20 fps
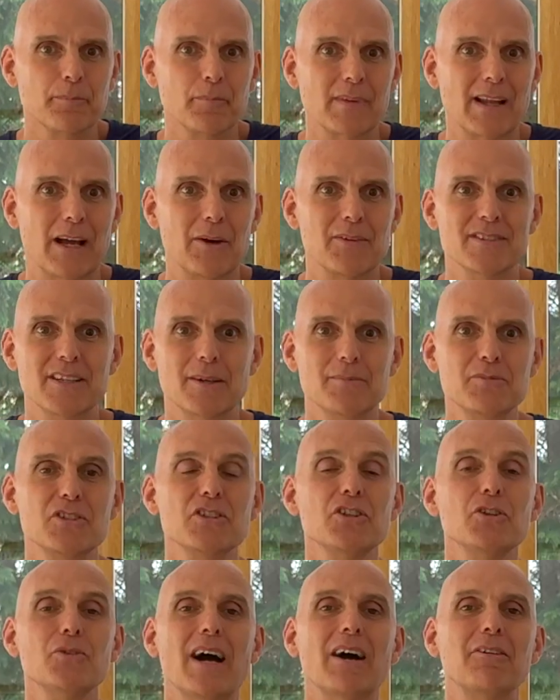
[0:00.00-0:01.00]
Now it's up to
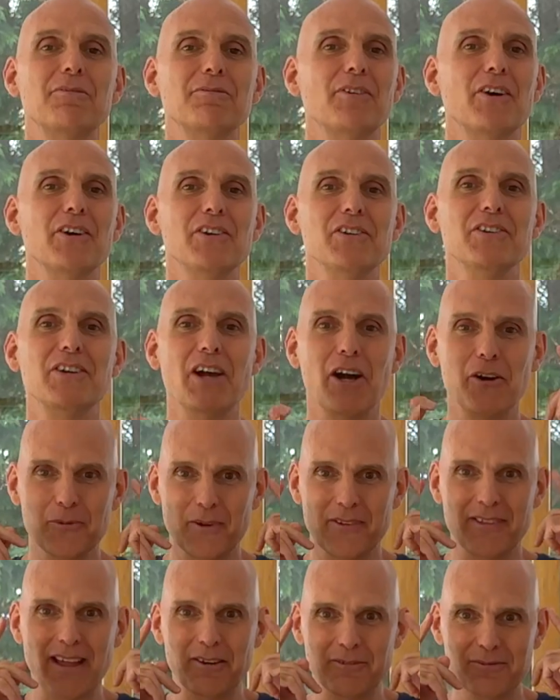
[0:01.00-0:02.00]
you how far you go
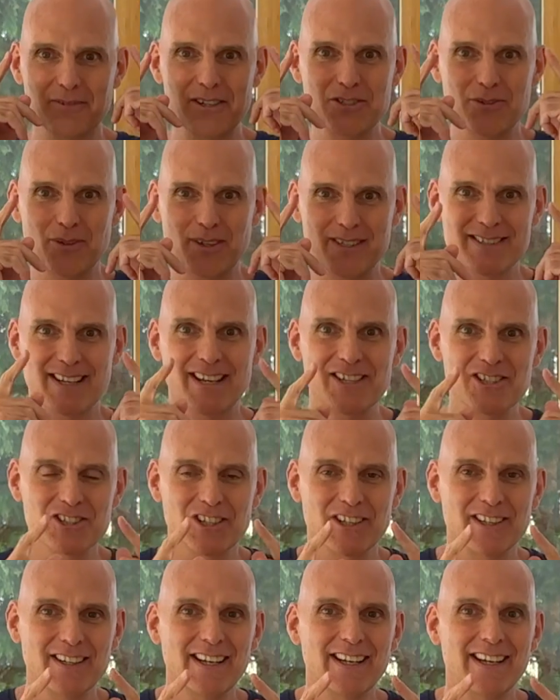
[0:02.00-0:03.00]
with that
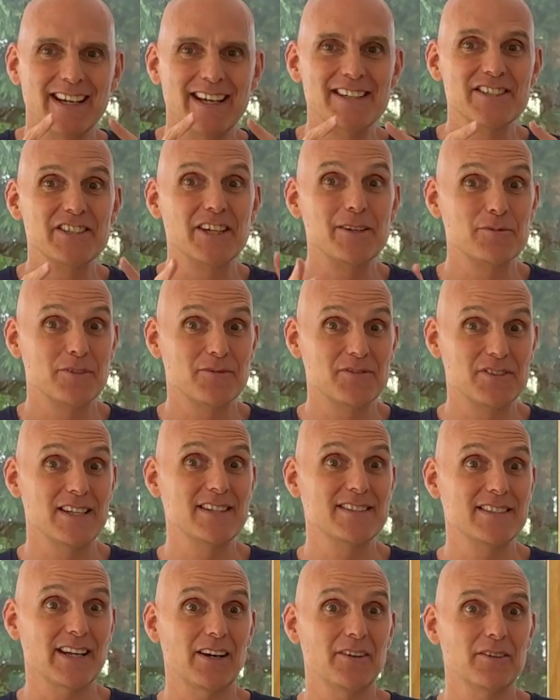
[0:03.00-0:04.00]
visualization in terms of
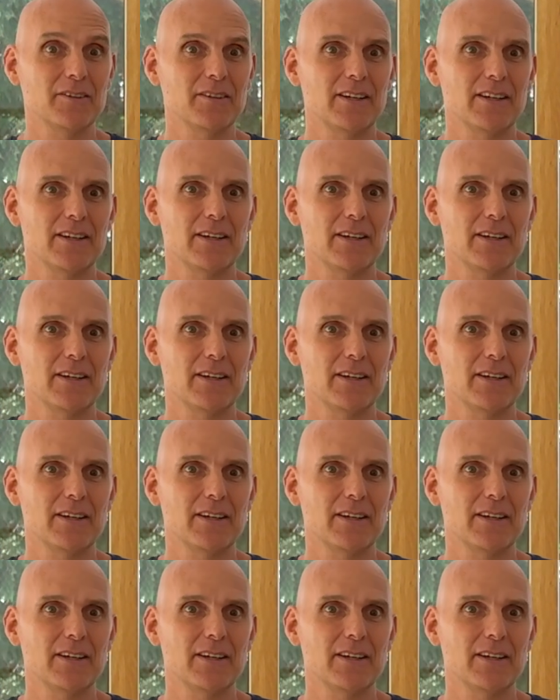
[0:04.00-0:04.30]
detail,